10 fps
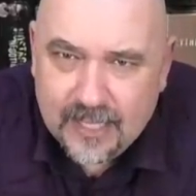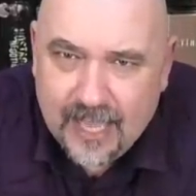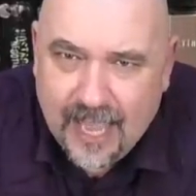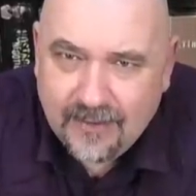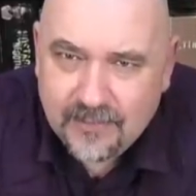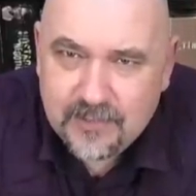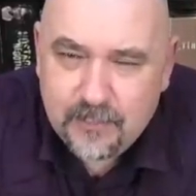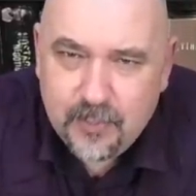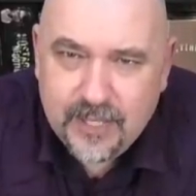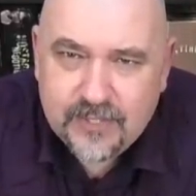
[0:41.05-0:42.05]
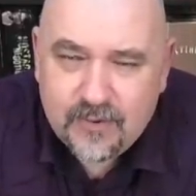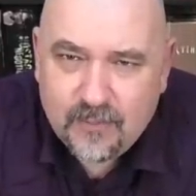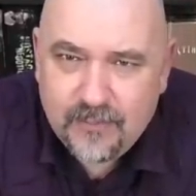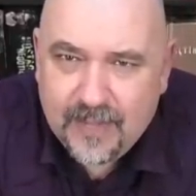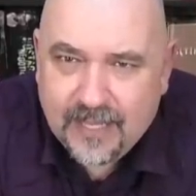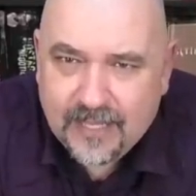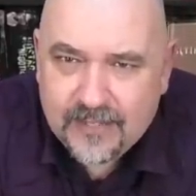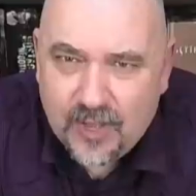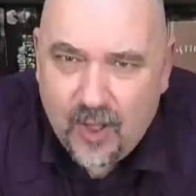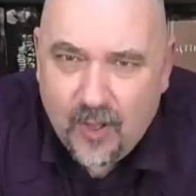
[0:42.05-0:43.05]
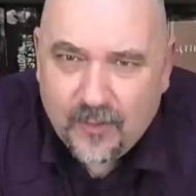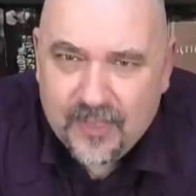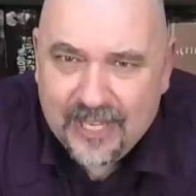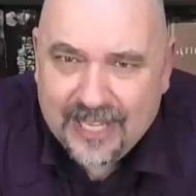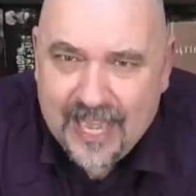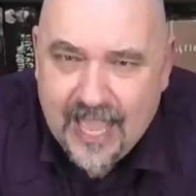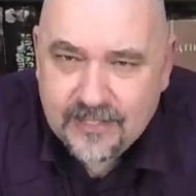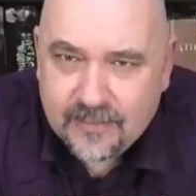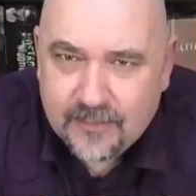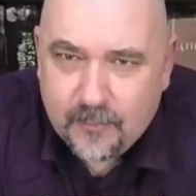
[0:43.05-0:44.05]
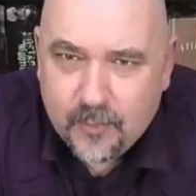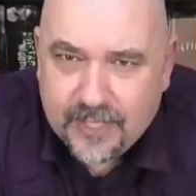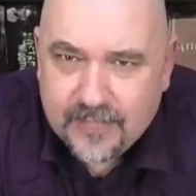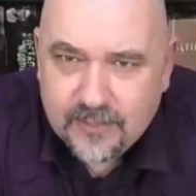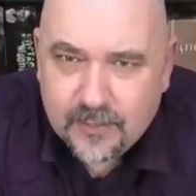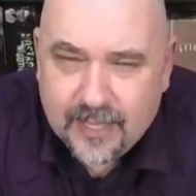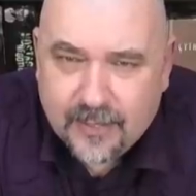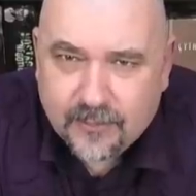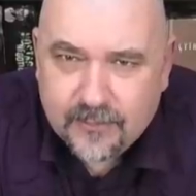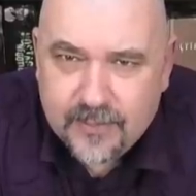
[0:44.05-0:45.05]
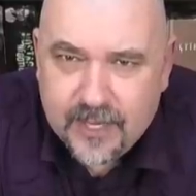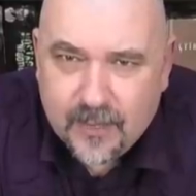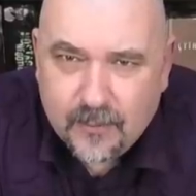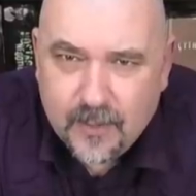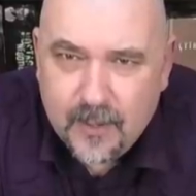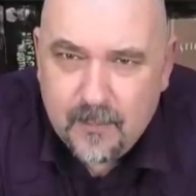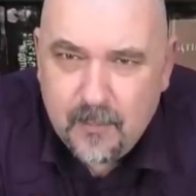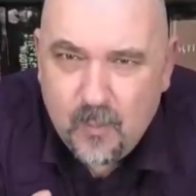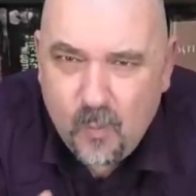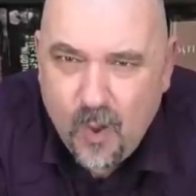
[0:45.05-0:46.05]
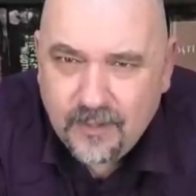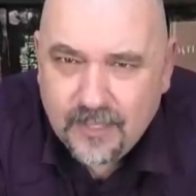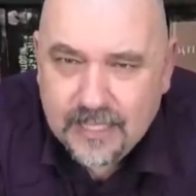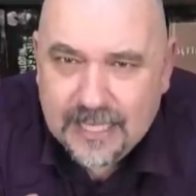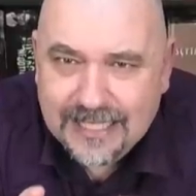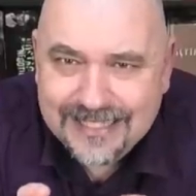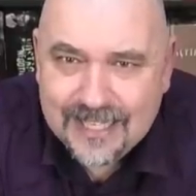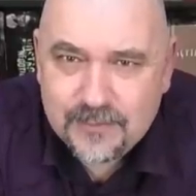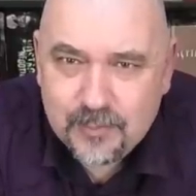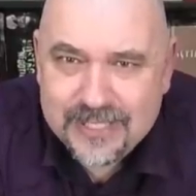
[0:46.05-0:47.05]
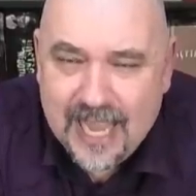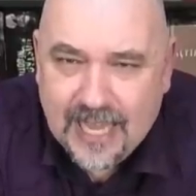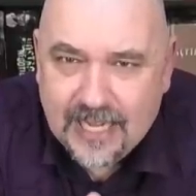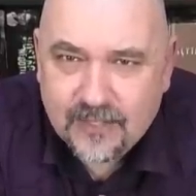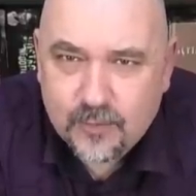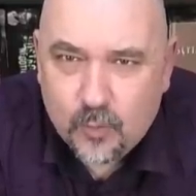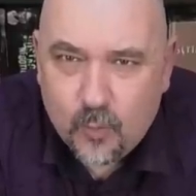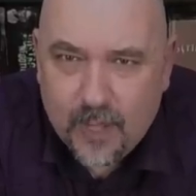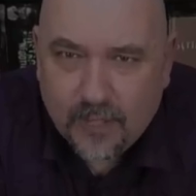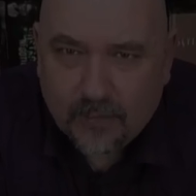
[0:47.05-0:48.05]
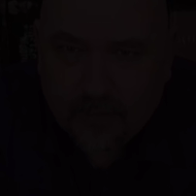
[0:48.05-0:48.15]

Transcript: And I've got some pretty strong feelings on the latter that we'll get to later in the video. But what does Britannia do well?